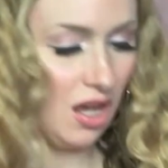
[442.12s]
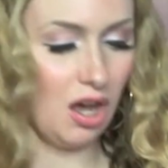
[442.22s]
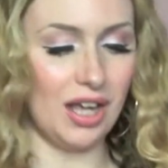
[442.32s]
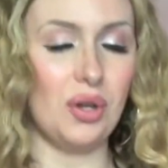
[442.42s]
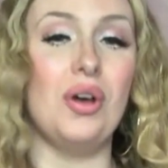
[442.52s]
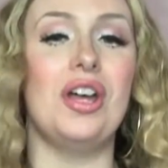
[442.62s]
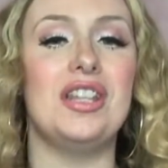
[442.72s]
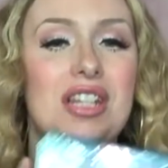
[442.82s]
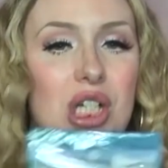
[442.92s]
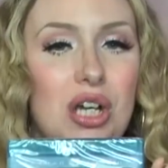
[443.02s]
I got
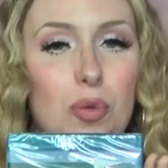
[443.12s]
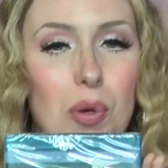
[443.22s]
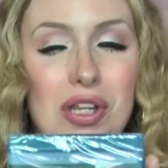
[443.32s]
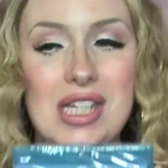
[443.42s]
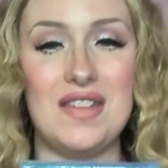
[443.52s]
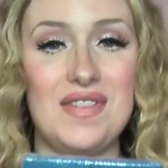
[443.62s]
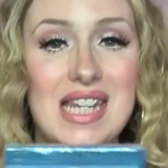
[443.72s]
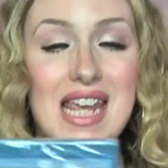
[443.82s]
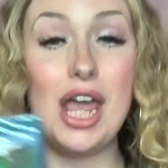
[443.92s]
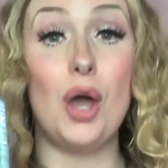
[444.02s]
the Jungle Book and
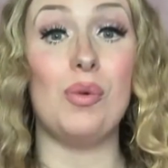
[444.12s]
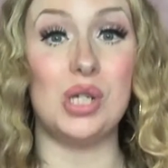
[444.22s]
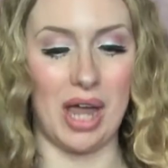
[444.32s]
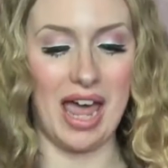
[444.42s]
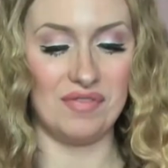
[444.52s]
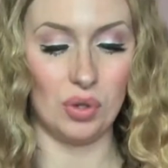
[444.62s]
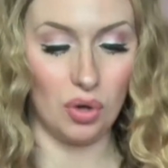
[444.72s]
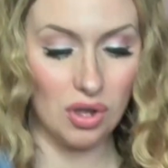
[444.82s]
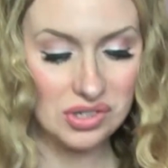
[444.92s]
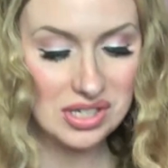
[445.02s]
DVD, which I have not
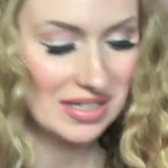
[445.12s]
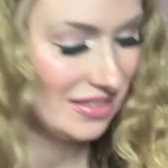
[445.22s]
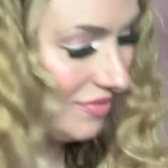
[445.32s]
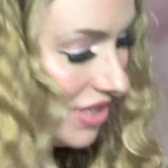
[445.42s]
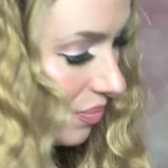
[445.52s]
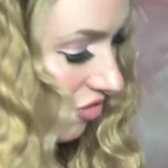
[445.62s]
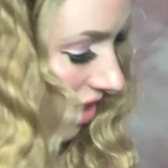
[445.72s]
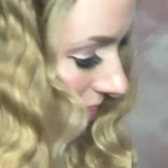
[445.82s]
got, which I'm really